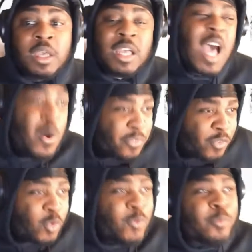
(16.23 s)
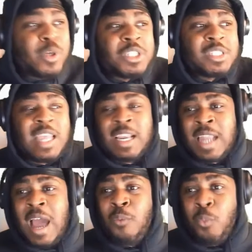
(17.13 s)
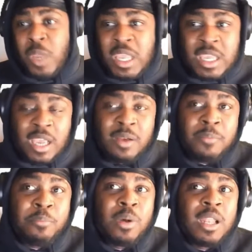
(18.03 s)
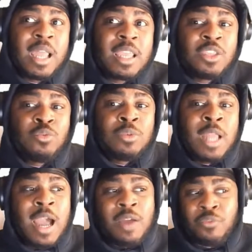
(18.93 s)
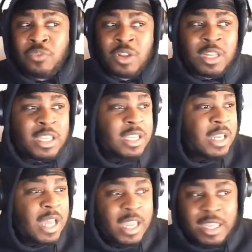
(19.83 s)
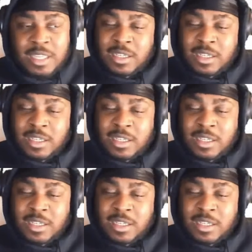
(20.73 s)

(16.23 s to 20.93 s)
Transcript: helpful, which is like not weak, but like you not really like.